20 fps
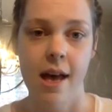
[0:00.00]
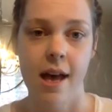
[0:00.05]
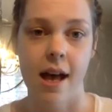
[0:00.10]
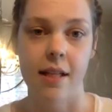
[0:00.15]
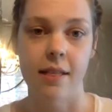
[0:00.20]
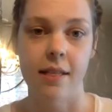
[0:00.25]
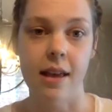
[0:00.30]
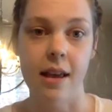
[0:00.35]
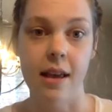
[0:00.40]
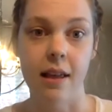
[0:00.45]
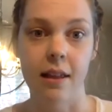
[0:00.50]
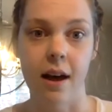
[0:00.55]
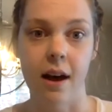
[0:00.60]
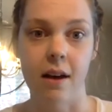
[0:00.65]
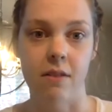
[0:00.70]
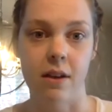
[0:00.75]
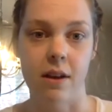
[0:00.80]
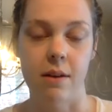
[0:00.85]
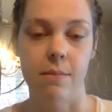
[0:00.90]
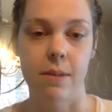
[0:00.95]
and they
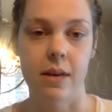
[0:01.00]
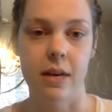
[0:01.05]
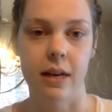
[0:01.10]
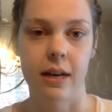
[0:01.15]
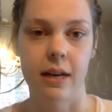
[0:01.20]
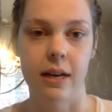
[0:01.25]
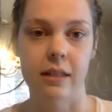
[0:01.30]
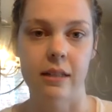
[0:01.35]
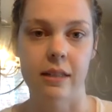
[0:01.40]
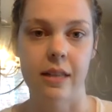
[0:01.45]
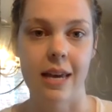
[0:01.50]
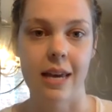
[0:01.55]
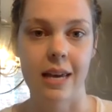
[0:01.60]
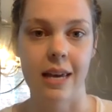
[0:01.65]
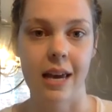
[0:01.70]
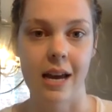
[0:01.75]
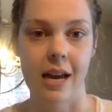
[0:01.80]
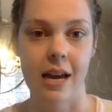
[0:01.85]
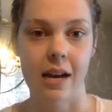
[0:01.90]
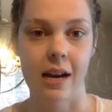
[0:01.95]
love it because they
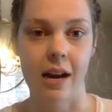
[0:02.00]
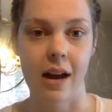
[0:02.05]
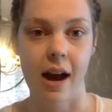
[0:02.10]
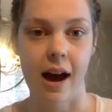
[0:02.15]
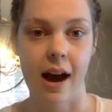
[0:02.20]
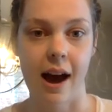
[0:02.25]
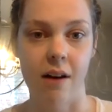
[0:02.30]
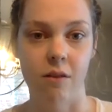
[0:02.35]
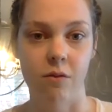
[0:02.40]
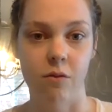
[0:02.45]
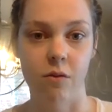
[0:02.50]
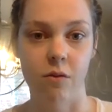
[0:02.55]
can have